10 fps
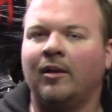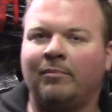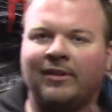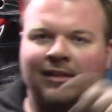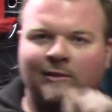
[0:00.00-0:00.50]

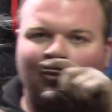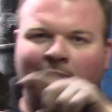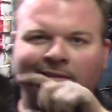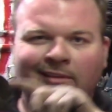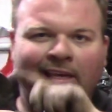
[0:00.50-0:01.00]
But this
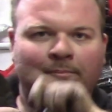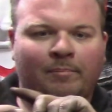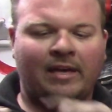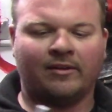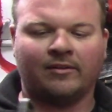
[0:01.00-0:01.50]
will
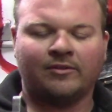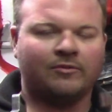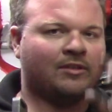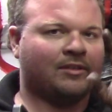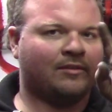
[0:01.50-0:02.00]
get better. So
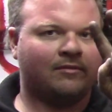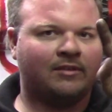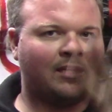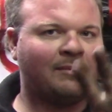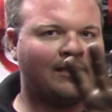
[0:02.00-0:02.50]
just
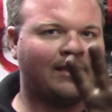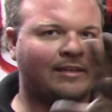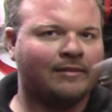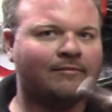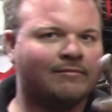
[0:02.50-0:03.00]
give me
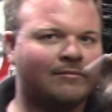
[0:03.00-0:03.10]
like